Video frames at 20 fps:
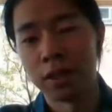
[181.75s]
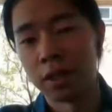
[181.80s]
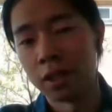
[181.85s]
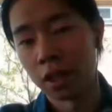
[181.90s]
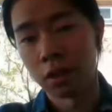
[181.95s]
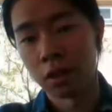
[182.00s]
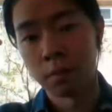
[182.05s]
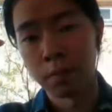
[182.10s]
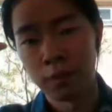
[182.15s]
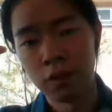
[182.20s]
the
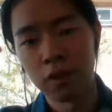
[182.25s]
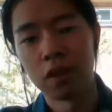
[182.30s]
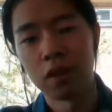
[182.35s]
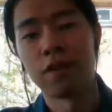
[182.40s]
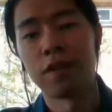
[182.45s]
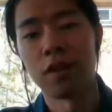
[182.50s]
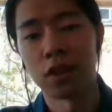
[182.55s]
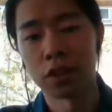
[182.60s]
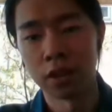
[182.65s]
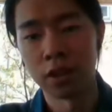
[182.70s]
computing
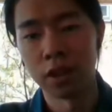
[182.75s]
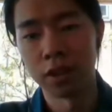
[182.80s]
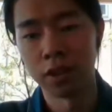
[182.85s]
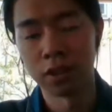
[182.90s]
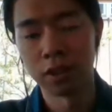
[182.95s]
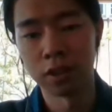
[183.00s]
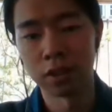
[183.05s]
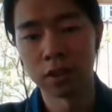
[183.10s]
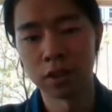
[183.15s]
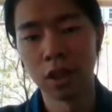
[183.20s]

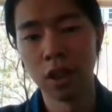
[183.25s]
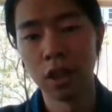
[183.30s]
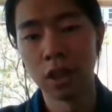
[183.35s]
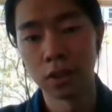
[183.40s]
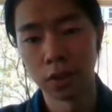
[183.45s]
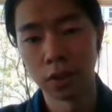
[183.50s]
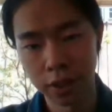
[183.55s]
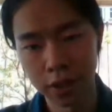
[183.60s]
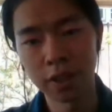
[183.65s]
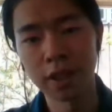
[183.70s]
functionalities.
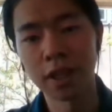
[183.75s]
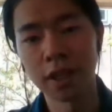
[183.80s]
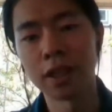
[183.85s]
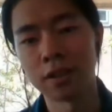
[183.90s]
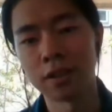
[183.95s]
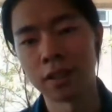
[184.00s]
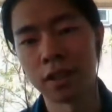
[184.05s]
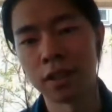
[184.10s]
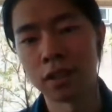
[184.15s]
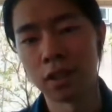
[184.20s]
So in that
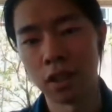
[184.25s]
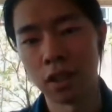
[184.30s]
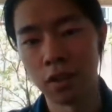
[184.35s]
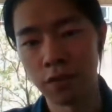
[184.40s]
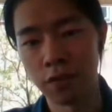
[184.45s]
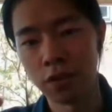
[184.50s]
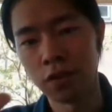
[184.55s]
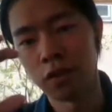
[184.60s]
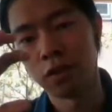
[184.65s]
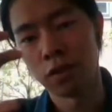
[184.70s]
sense, if
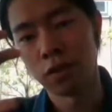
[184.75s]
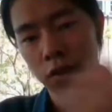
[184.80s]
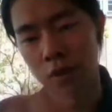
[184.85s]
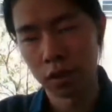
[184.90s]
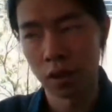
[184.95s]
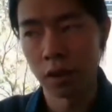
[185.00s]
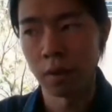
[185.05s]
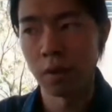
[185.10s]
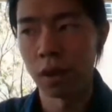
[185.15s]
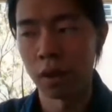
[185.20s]
you
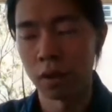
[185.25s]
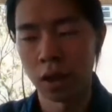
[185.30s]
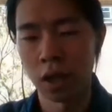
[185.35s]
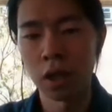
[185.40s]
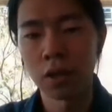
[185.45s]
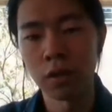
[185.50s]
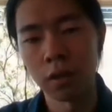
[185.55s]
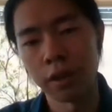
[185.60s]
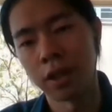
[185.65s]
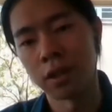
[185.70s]

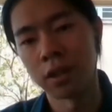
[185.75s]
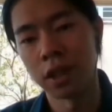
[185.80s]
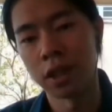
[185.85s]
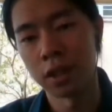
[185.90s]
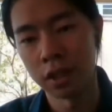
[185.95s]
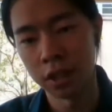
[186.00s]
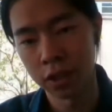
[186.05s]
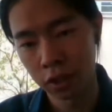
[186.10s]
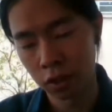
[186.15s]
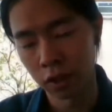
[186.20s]
calculate that,
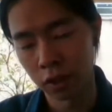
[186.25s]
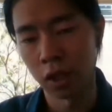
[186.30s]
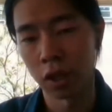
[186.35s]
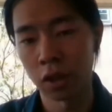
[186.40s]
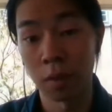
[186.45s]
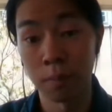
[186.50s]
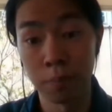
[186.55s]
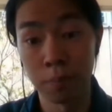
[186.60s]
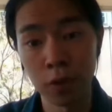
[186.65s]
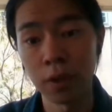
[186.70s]

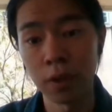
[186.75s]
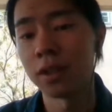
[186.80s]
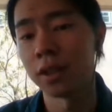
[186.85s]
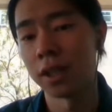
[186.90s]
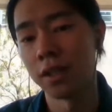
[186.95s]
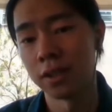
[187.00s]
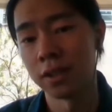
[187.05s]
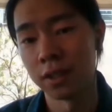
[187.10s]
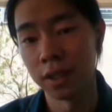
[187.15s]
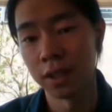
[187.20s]
computing
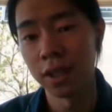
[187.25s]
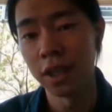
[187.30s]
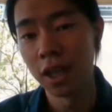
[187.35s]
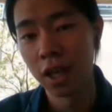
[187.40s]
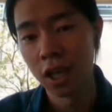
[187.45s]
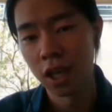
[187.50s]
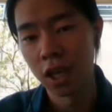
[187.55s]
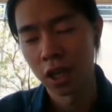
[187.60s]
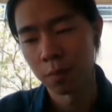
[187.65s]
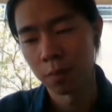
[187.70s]
density
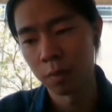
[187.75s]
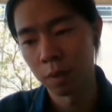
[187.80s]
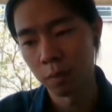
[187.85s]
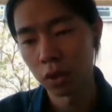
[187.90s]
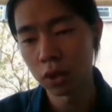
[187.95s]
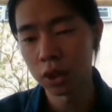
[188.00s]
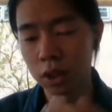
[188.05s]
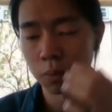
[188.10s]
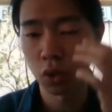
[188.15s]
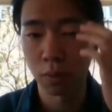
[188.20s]
can be
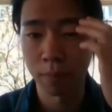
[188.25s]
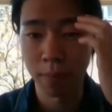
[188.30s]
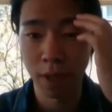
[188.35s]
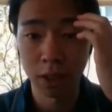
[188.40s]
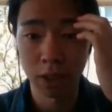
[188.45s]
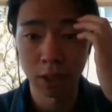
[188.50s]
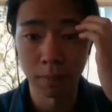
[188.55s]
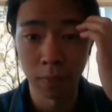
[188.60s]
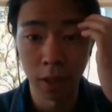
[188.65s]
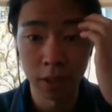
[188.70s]
much more
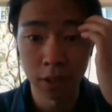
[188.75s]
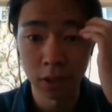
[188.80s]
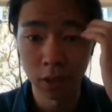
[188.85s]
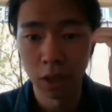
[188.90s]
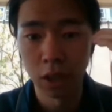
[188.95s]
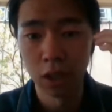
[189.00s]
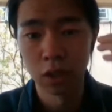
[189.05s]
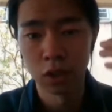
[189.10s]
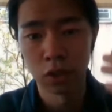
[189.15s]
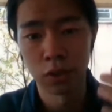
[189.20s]
maximized
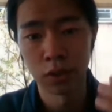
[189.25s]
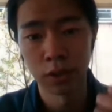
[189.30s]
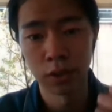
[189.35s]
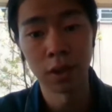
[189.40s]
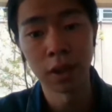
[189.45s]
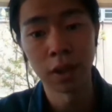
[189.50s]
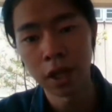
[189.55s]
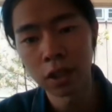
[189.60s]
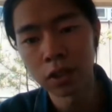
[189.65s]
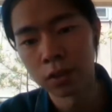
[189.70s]
to
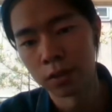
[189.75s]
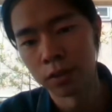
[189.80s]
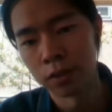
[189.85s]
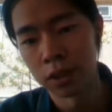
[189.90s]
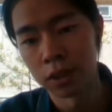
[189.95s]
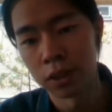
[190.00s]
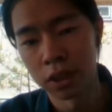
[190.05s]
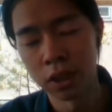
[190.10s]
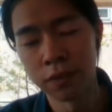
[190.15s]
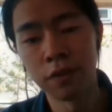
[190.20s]

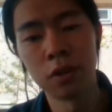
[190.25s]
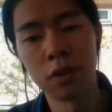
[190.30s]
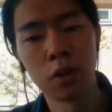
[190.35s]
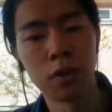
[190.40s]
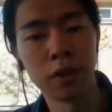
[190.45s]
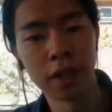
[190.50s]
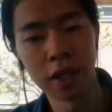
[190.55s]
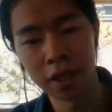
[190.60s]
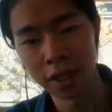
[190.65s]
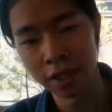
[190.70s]
electronics. Even though
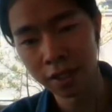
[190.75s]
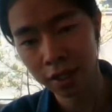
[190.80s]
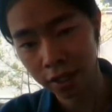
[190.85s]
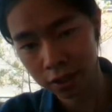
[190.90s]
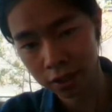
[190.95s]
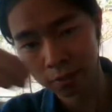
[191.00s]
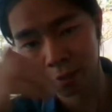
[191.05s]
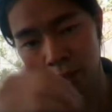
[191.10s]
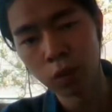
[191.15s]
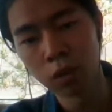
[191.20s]
they can get
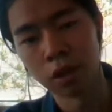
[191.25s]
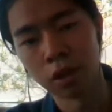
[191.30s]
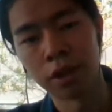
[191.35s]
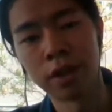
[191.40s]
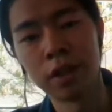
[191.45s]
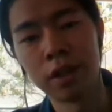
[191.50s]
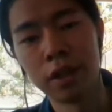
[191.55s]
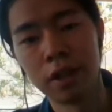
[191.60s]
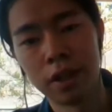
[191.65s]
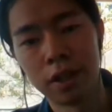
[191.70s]
smaller,
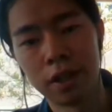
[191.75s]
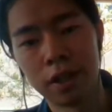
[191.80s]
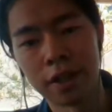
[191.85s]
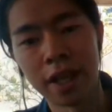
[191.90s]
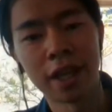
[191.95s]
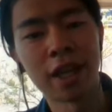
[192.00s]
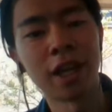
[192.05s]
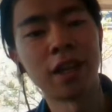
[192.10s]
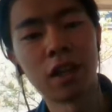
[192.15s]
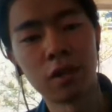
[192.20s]
they
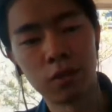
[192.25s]
cannot